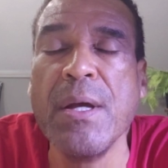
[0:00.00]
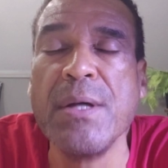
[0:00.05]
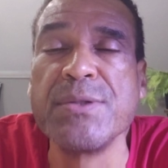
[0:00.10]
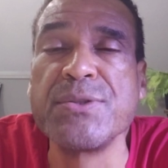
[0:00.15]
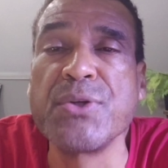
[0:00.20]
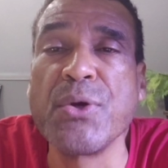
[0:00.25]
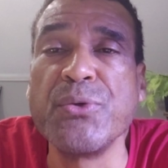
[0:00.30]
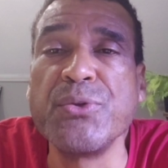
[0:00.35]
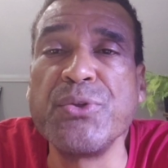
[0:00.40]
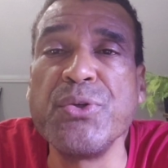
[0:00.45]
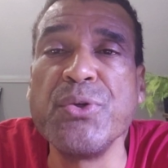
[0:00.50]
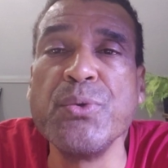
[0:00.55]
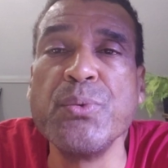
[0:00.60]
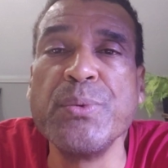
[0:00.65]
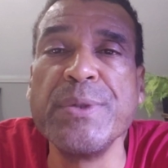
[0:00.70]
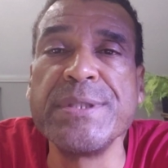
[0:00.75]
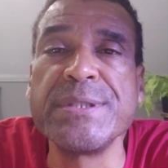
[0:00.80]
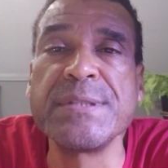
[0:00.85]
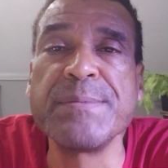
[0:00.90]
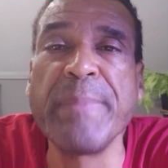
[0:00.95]
So too
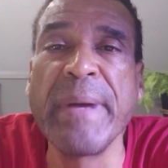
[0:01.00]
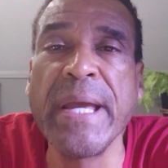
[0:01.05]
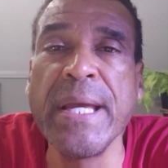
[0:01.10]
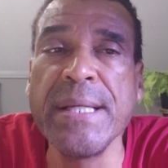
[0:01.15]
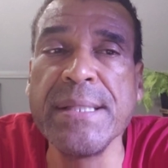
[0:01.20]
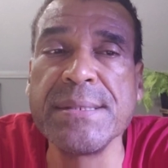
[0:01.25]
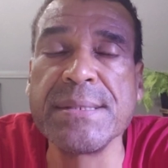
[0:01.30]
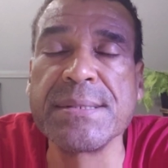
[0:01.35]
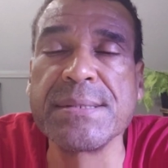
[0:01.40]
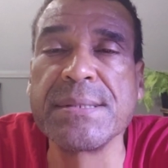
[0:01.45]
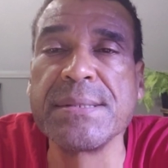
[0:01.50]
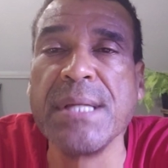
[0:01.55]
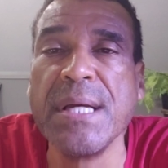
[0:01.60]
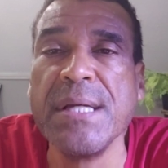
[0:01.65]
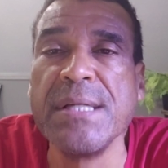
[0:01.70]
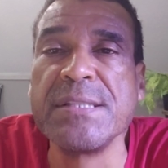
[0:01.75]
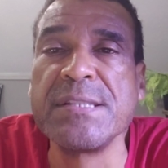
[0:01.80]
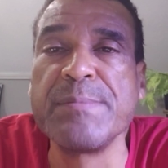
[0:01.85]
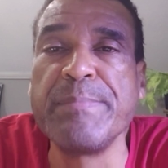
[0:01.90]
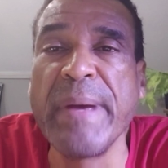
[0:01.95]
with space.
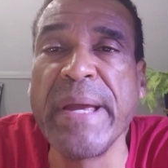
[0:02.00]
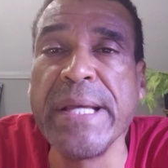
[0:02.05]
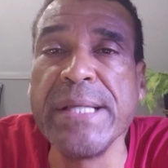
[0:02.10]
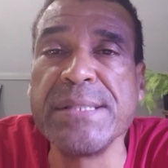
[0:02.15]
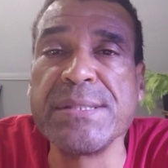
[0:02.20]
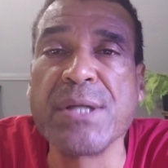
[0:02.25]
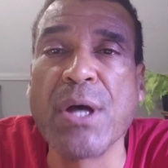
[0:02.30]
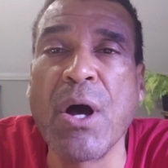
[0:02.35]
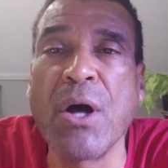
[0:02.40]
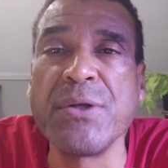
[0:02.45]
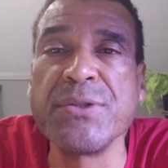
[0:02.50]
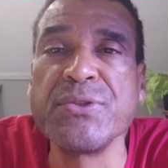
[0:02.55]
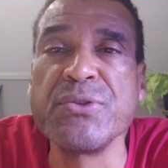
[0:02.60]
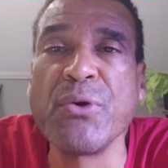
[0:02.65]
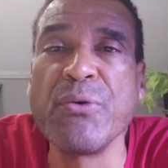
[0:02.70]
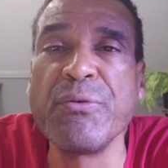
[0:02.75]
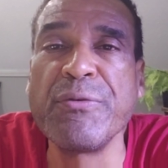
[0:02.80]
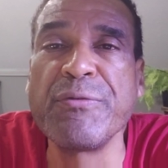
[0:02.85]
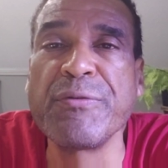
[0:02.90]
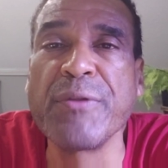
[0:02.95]
Space
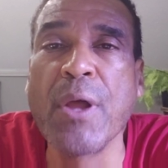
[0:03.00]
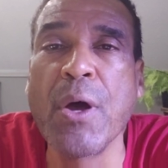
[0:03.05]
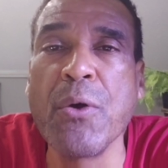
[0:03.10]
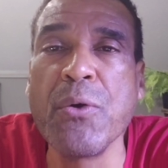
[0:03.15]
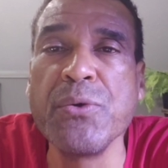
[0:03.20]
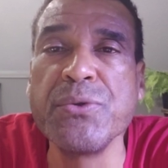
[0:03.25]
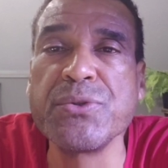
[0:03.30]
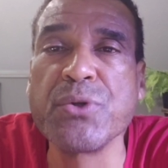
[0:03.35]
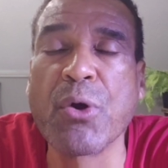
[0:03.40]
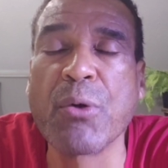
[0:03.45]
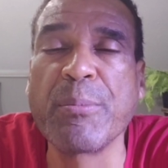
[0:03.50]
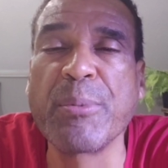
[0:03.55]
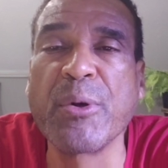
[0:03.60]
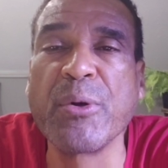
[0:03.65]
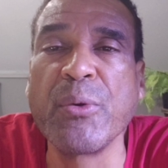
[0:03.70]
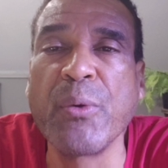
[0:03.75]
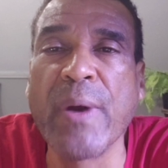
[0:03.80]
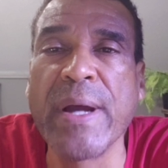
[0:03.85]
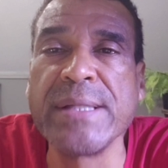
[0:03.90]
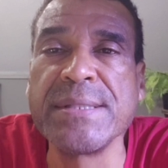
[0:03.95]
also flows or
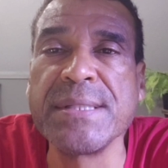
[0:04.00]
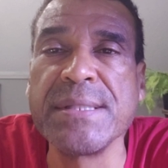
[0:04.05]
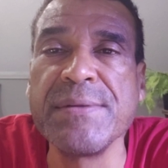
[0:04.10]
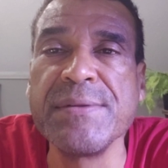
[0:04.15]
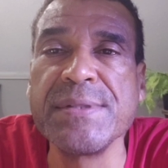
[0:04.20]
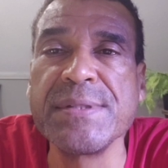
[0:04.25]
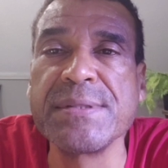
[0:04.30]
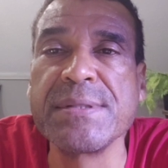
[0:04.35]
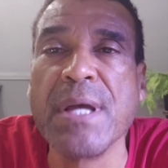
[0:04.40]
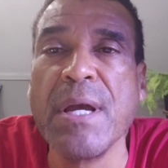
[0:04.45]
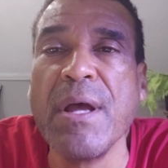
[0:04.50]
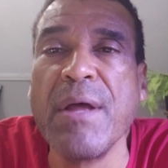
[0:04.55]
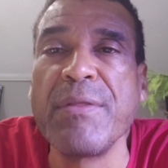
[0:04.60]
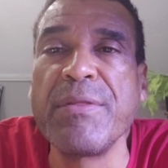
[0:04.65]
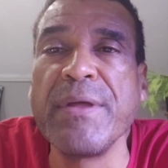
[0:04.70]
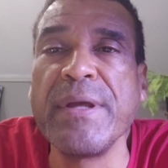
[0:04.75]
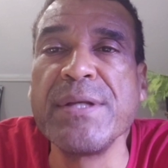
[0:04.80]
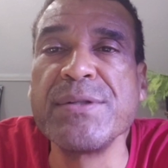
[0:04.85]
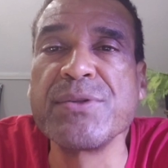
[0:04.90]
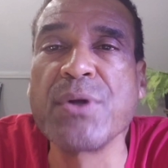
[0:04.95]
progresses.
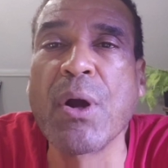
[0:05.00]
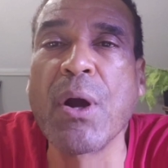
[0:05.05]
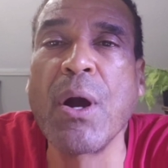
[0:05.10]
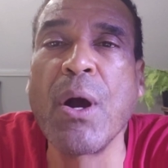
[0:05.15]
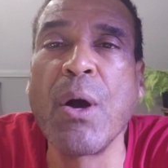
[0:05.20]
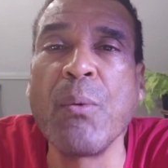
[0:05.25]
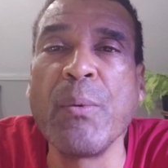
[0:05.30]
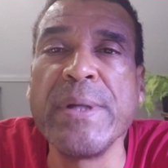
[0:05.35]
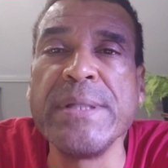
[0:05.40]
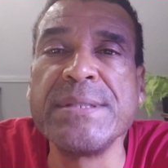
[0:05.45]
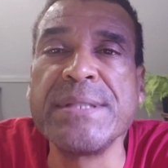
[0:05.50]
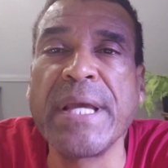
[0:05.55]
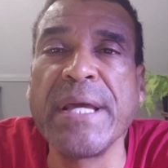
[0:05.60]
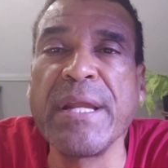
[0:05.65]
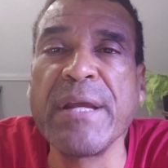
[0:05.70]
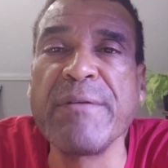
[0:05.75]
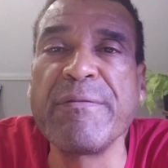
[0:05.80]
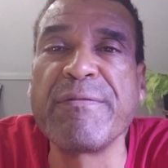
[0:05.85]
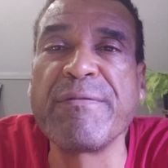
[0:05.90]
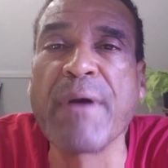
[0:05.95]
Things are always
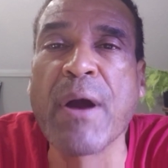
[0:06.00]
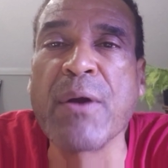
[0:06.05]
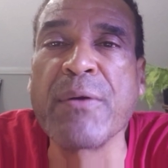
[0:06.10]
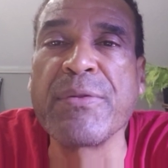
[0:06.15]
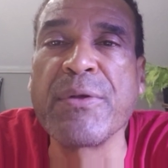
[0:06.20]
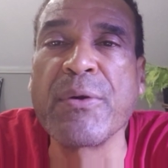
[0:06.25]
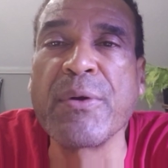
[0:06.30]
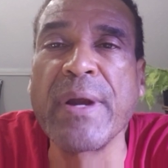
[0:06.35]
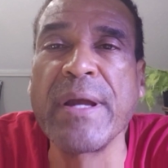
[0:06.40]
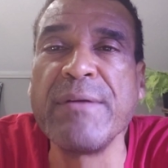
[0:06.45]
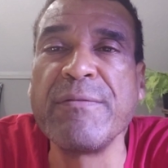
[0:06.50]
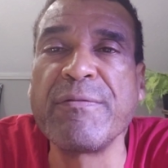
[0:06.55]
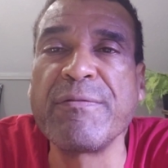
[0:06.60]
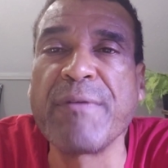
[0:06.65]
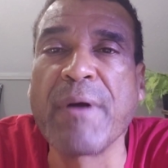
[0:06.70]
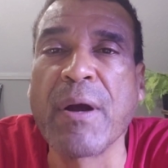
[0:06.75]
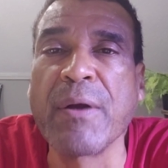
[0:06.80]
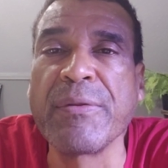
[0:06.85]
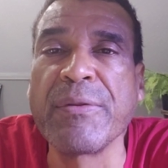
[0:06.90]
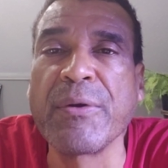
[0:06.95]
getting farther and
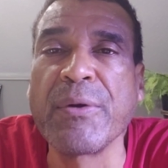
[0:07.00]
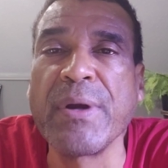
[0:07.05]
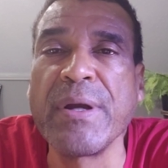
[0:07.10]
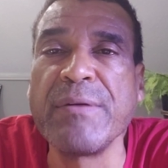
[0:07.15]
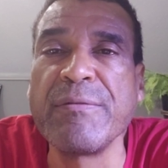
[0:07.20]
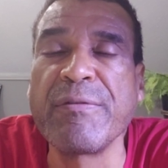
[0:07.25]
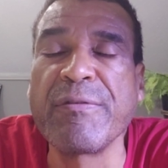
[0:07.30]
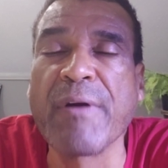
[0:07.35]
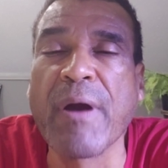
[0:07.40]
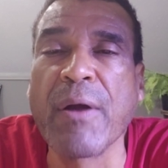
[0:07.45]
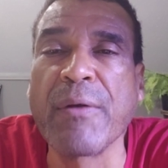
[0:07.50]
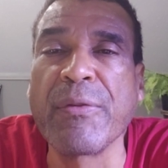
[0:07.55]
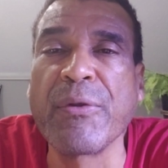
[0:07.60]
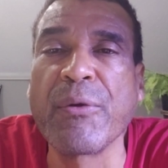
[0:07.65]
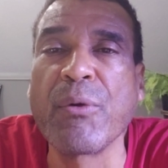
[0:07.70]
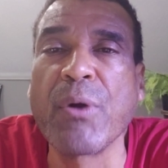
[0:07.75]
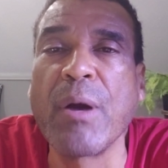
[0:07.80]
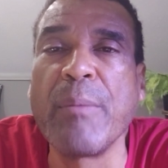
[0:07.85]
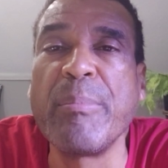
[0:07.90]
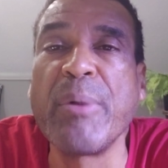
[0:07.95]
farther and
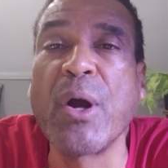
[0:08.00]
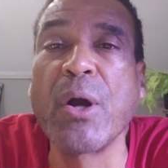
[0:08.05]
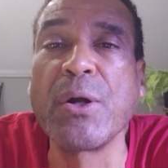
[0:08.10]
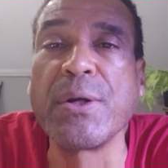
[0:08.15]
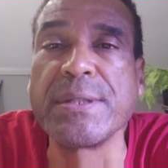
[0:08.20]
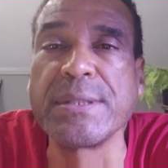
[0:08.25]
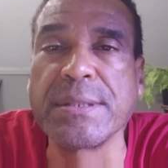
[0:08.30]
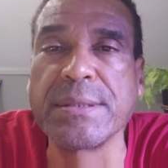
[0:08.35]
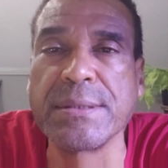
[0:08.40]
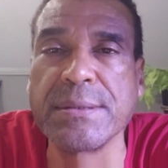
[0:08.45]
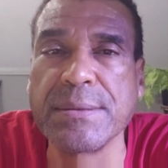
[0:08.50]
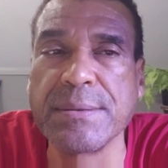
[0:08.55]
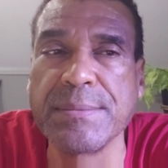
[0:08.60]
farther apart.